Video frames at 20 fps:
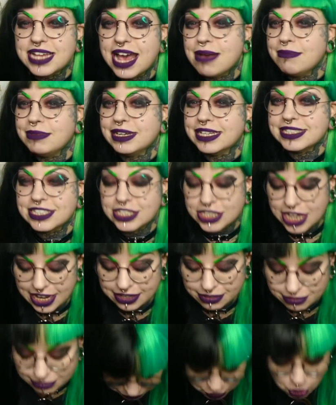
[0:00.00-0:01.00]
to Emily's
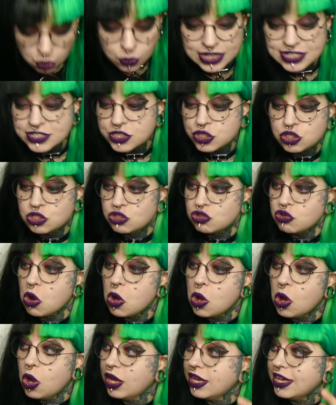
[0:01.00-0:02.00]
channel. Oh, a
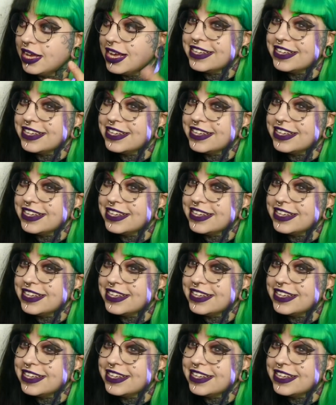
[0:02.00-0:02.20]
straw.